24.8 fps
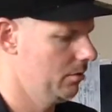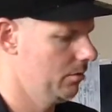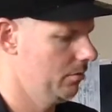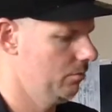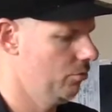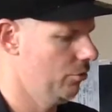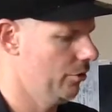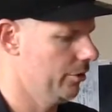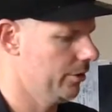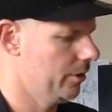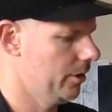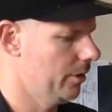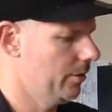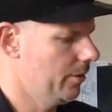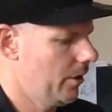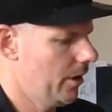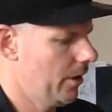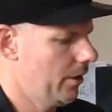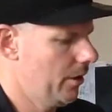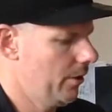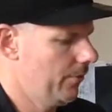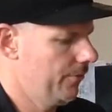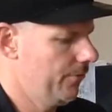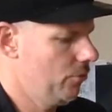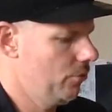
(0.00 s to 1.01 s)
work. And
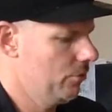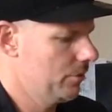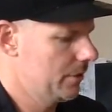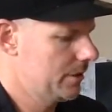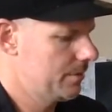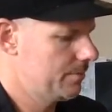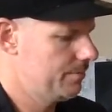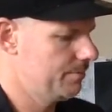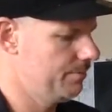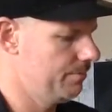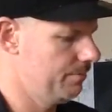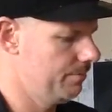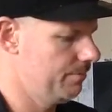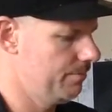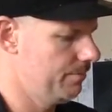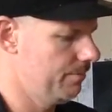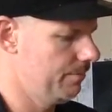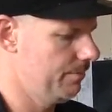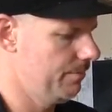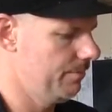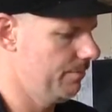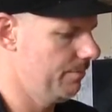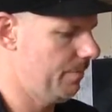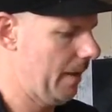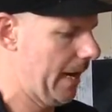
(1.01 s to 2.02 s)
of course,
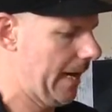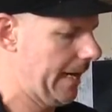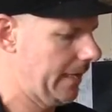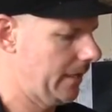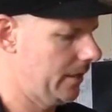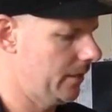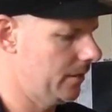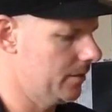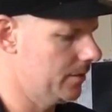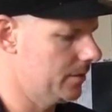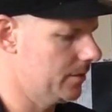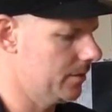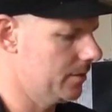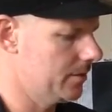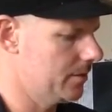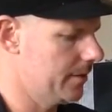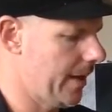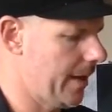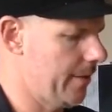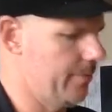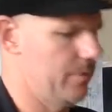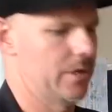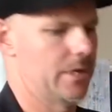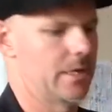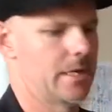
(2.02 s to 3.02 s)
painting is the
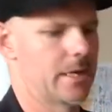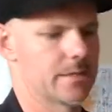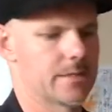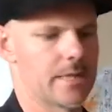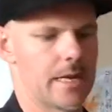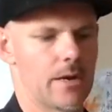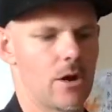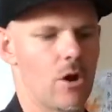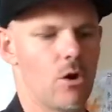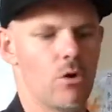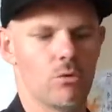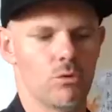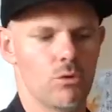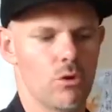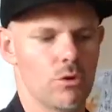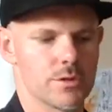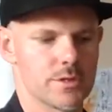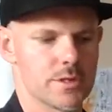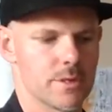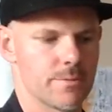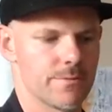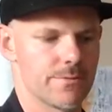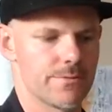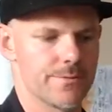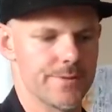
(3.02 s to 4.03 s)
same, and he has that whole
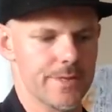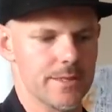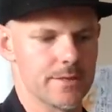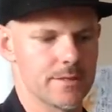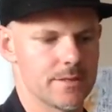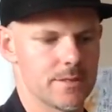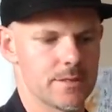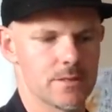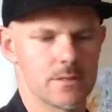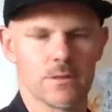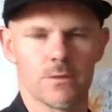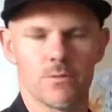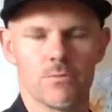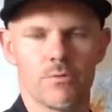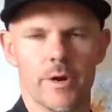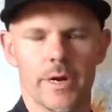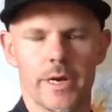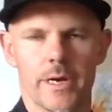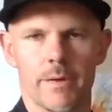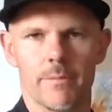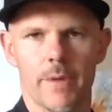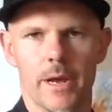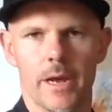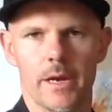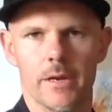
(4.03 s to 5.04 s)
concept of the assisted
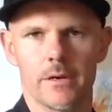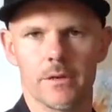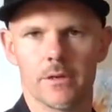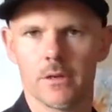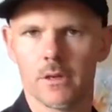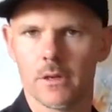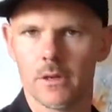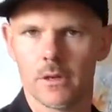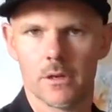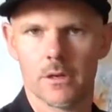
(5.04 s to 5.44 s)
ready-made.